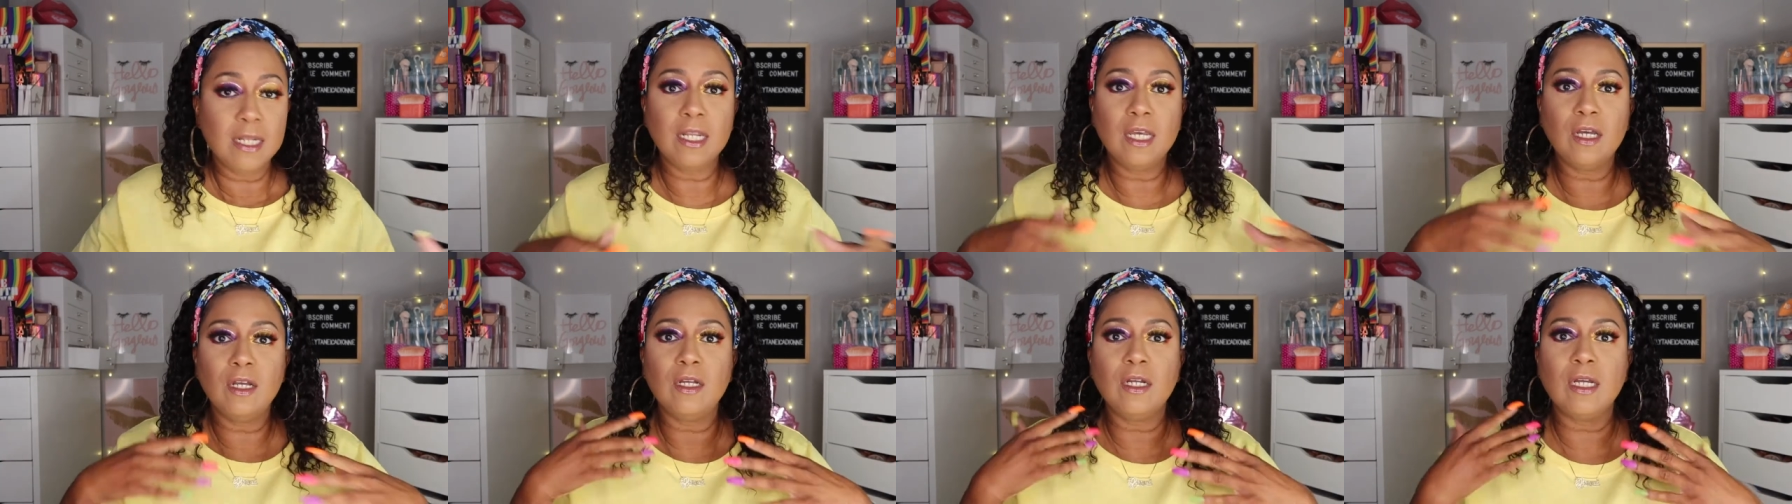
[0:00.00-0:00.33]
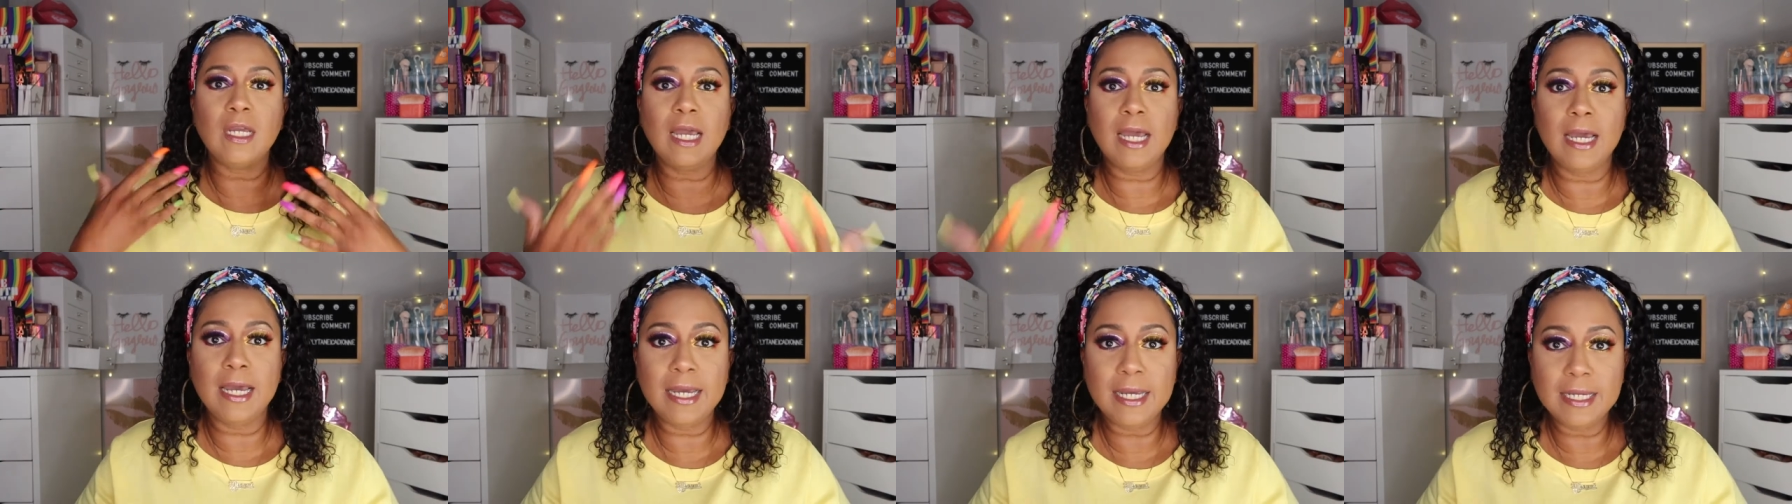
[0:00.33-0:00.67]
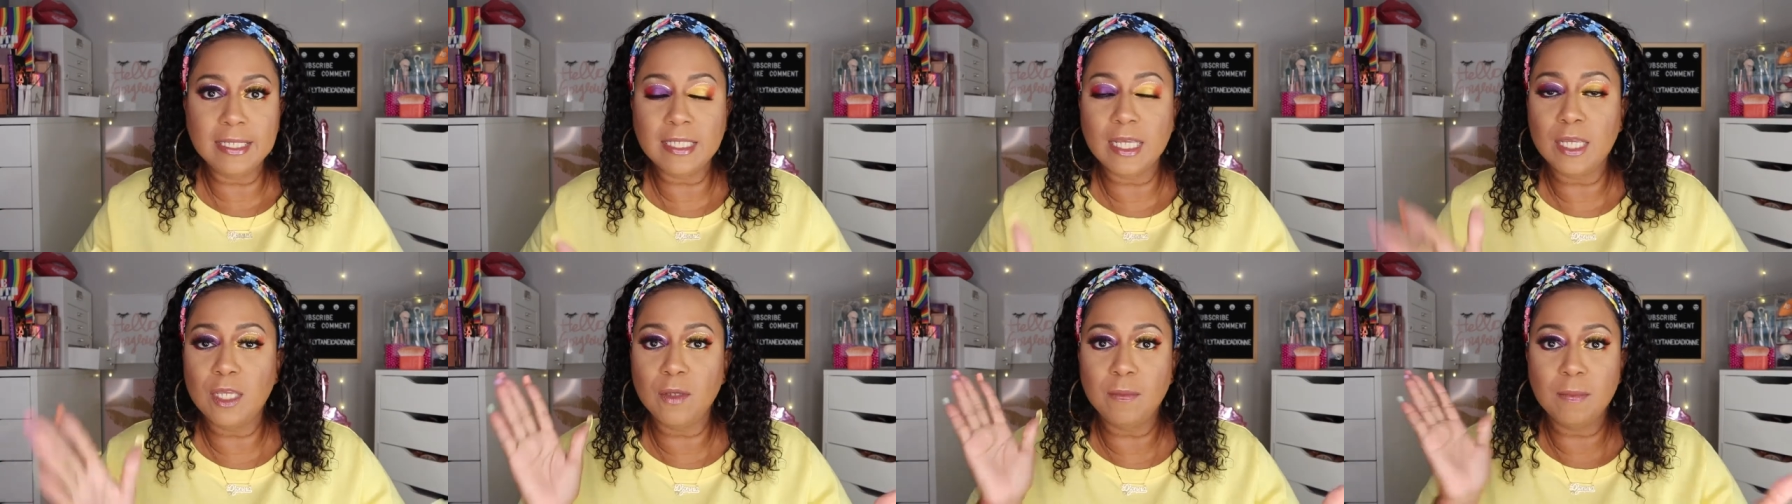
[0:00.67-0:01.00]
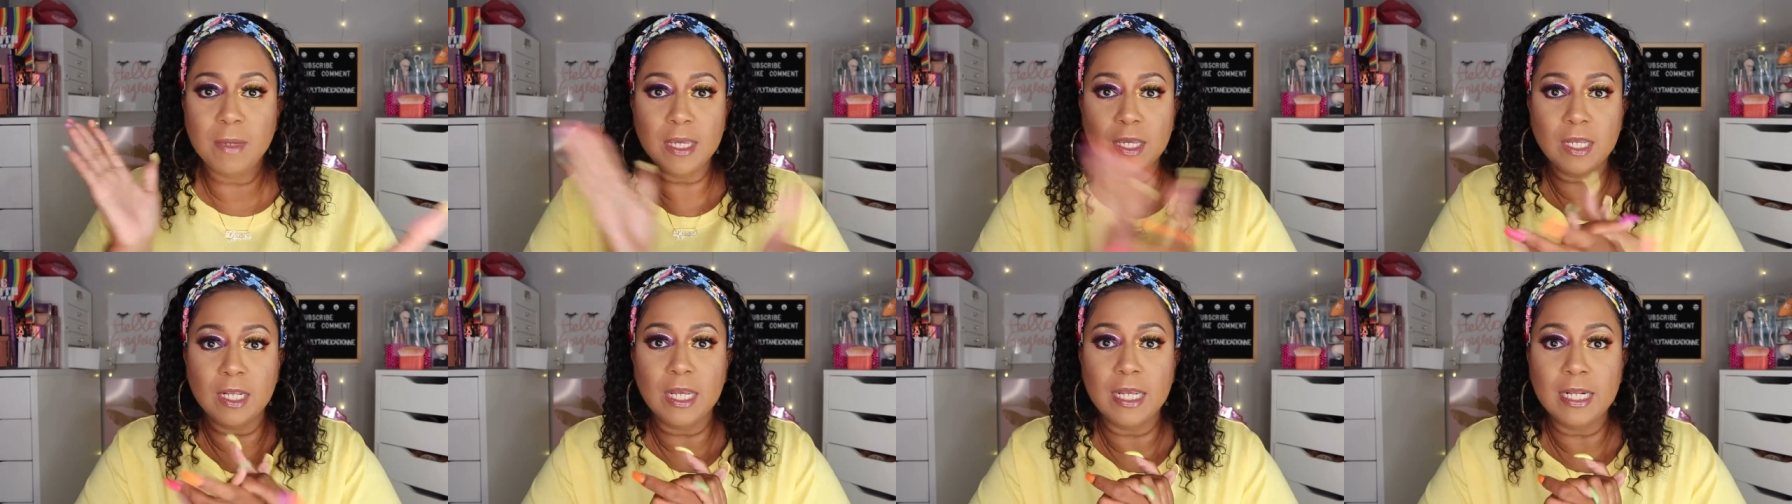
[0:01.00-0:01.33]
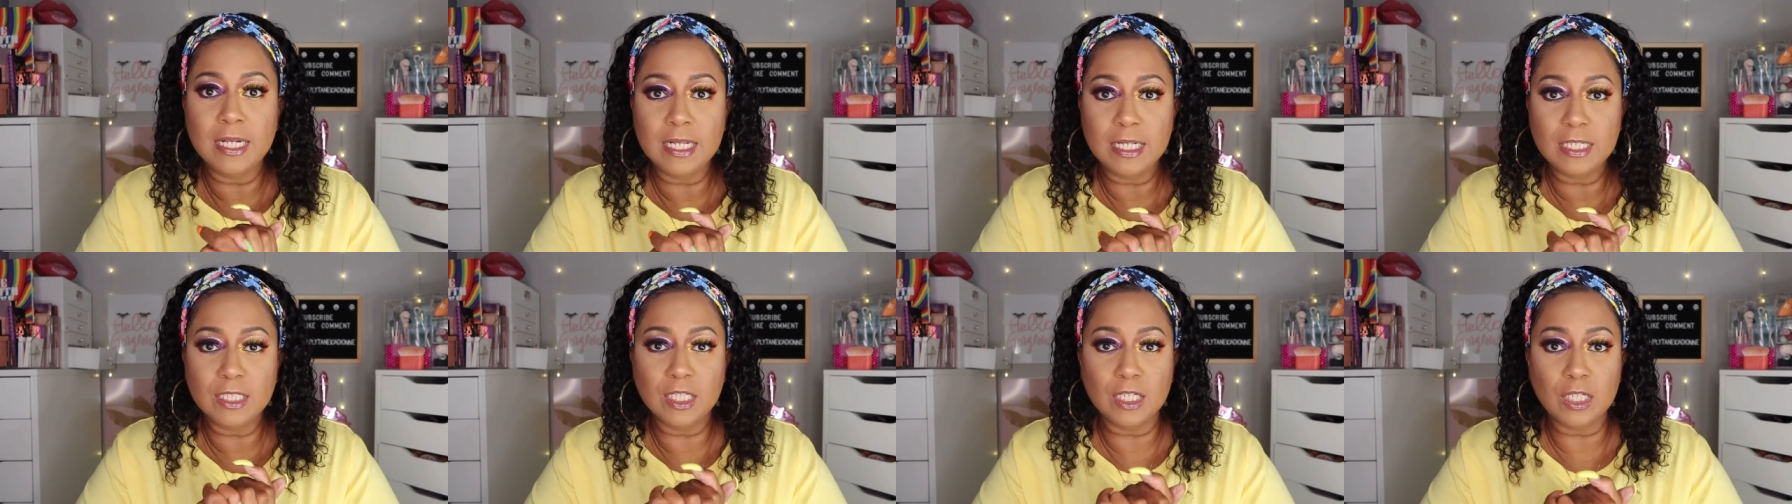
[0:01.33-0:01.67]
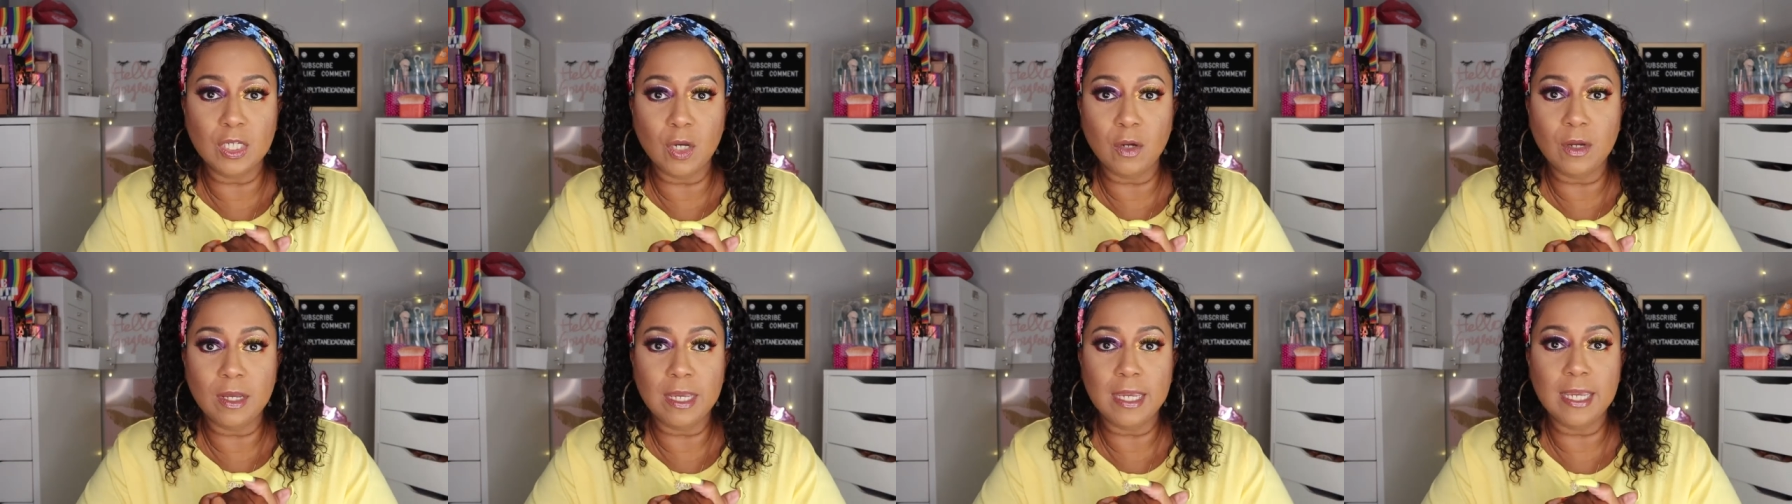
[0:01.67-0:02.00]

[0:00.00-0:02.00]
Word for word: now guys, you may need to go